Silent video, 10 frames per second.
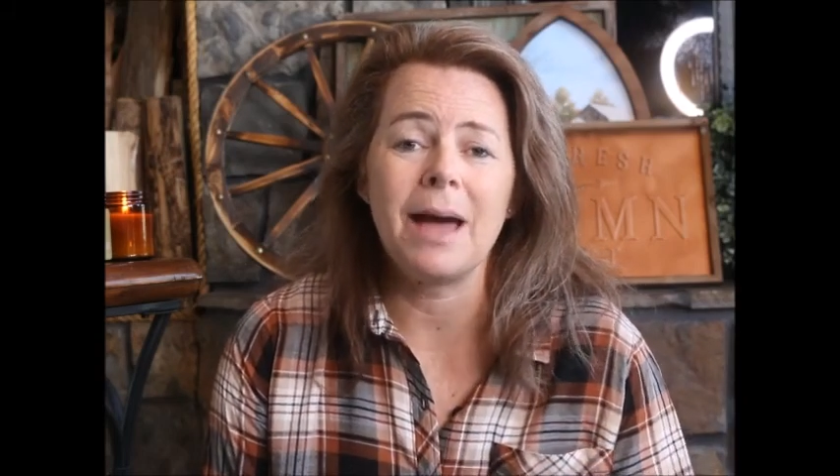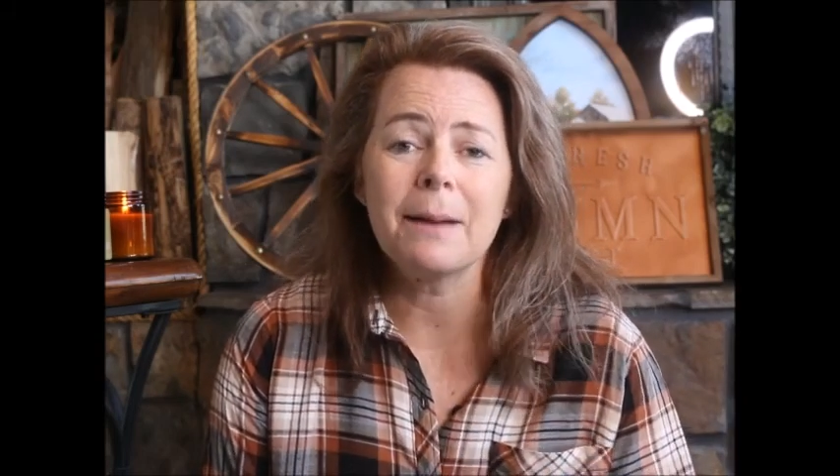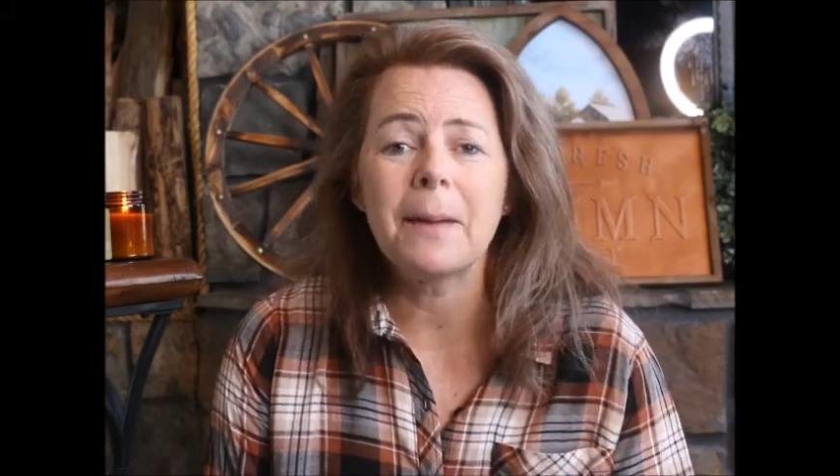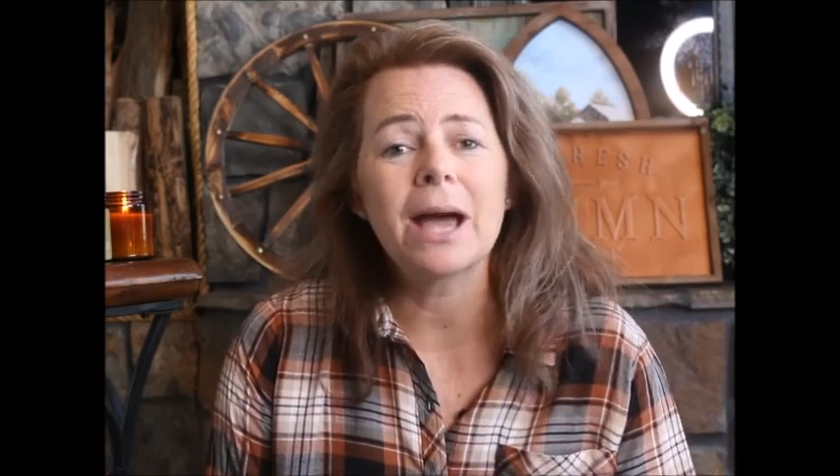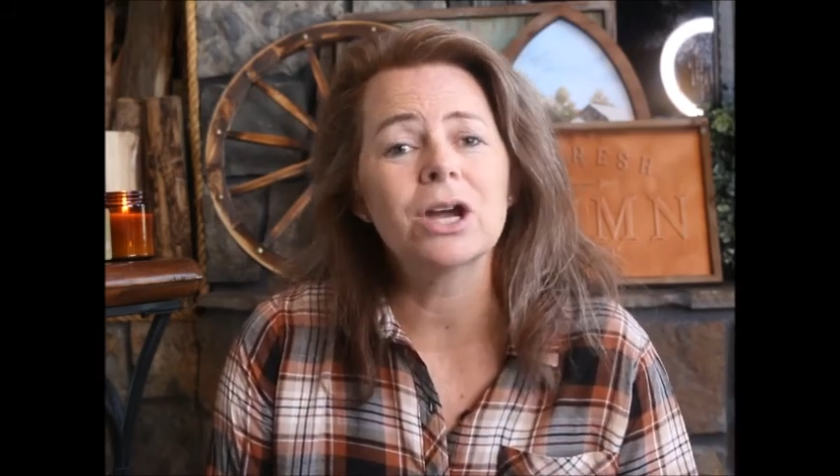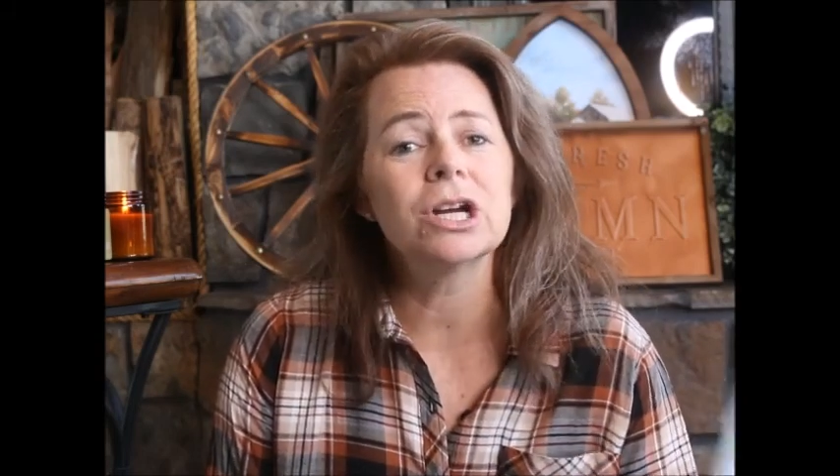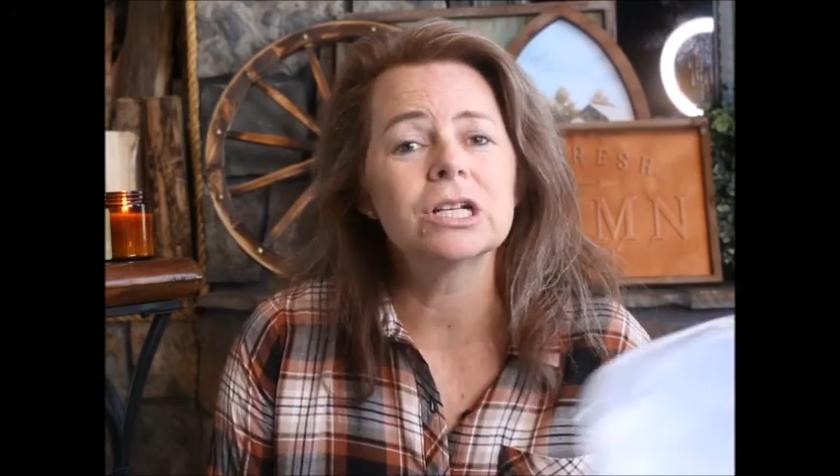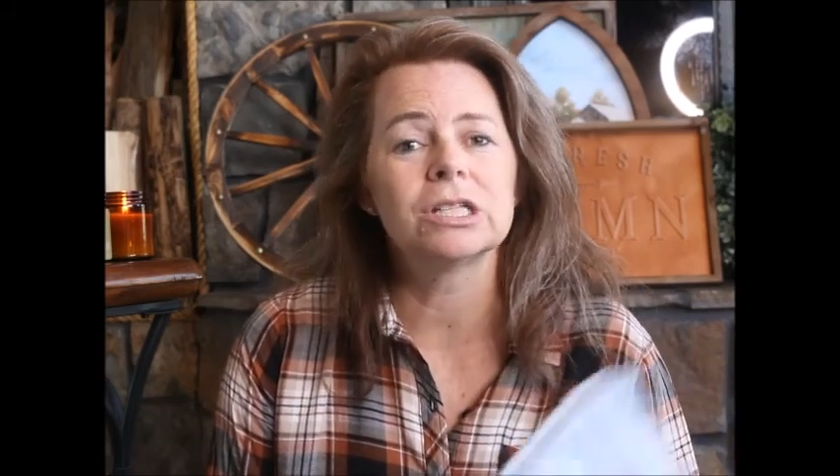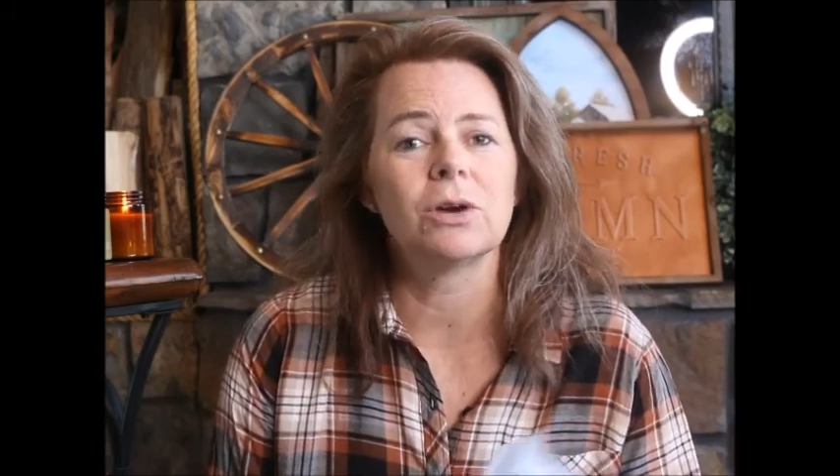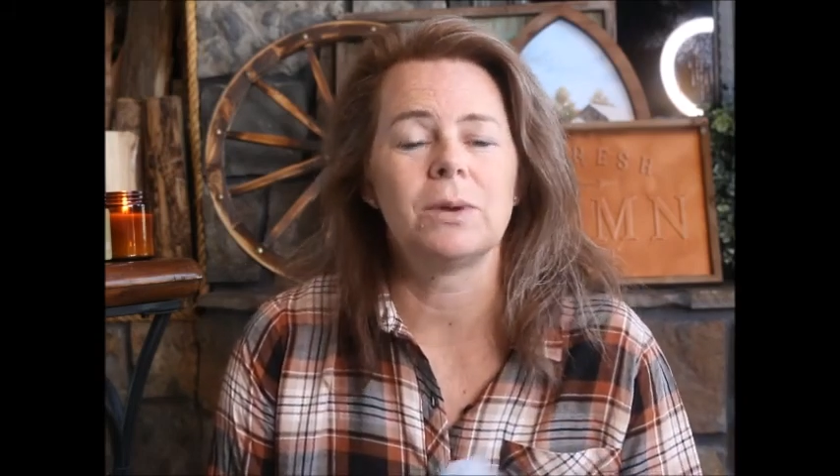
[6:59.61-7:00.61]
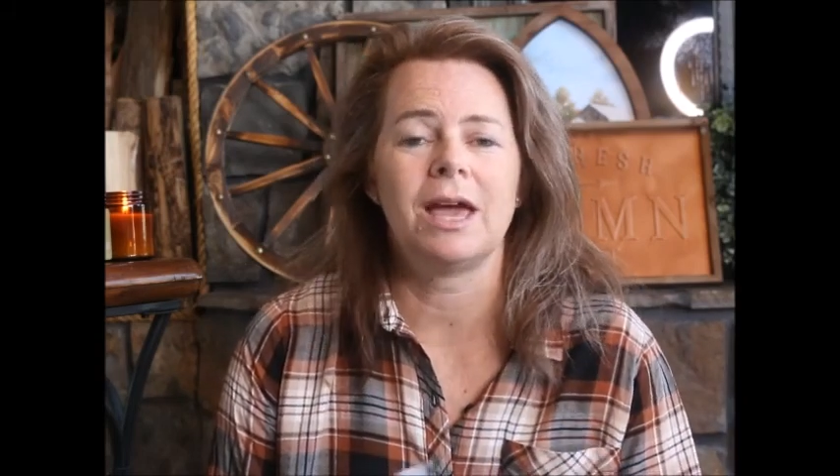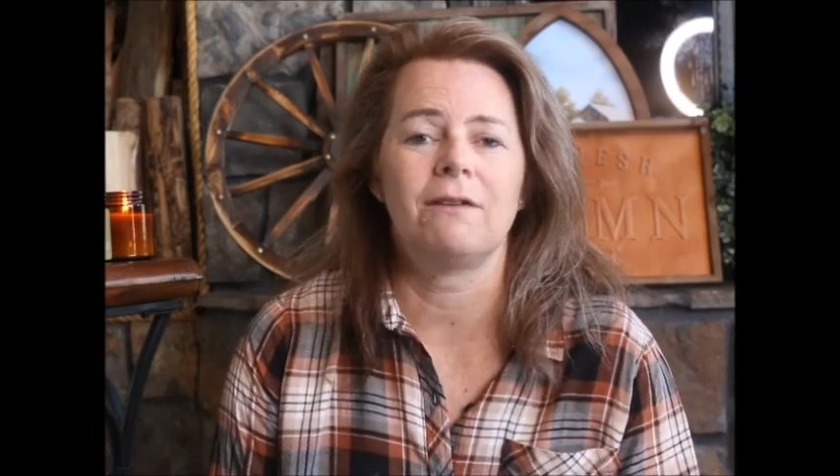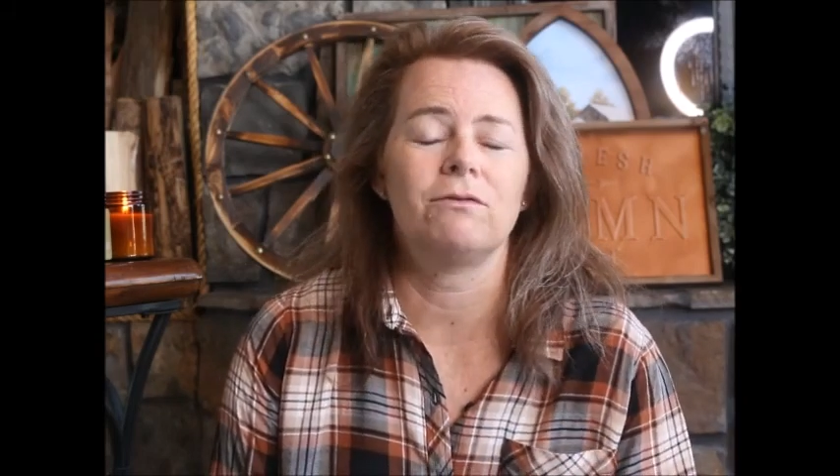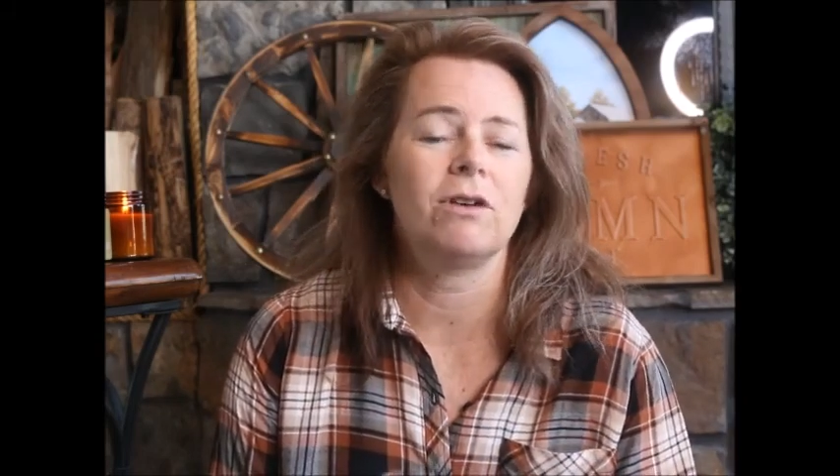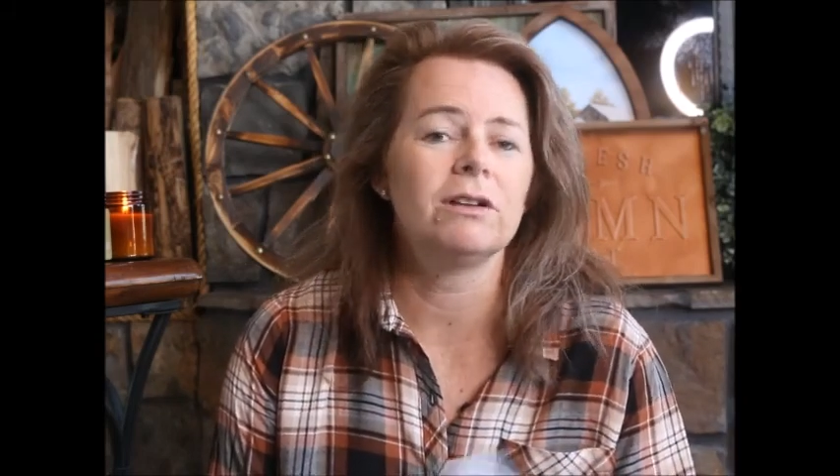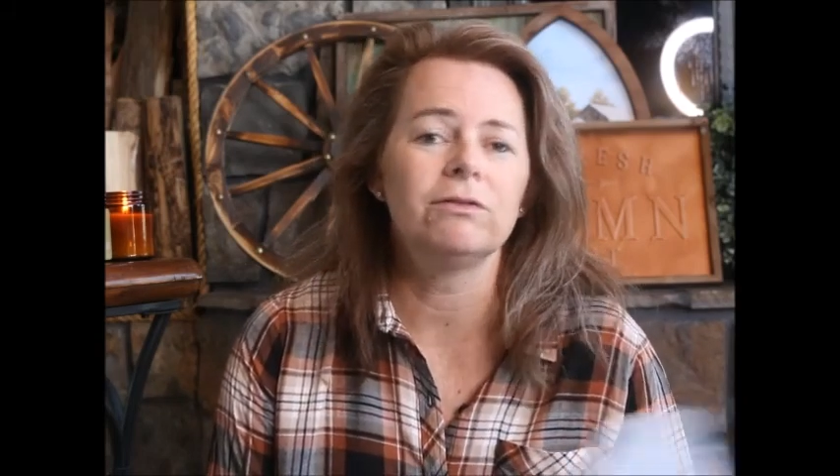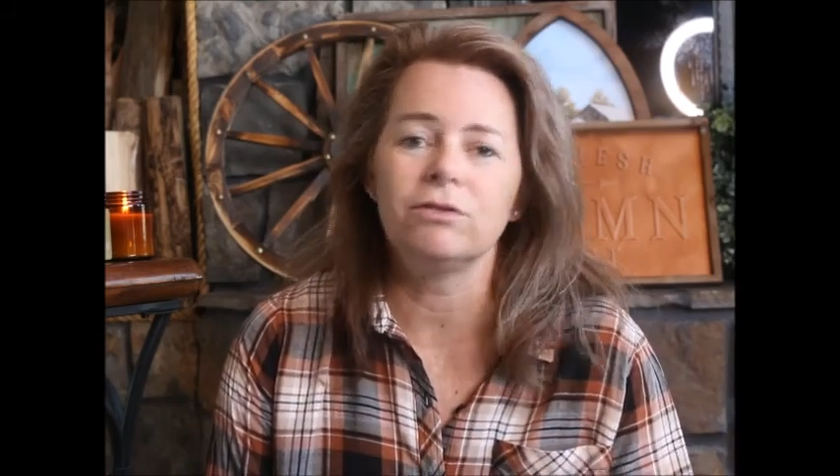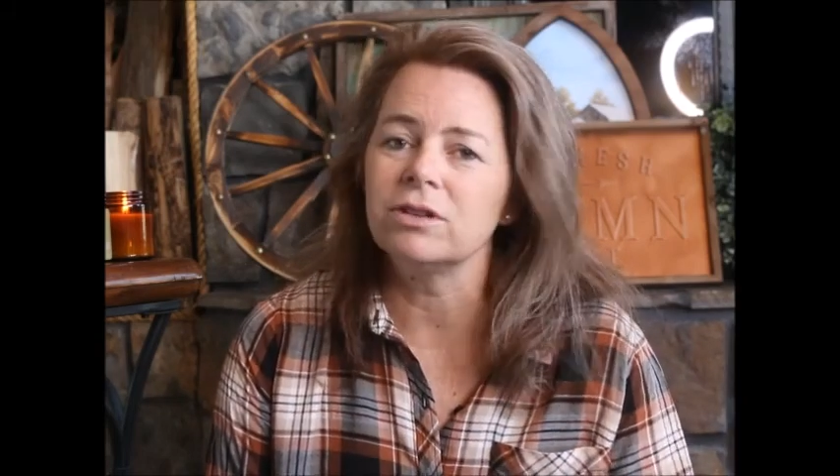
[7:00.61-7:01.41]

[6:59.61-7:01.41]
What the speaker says: backpacker, so we have one full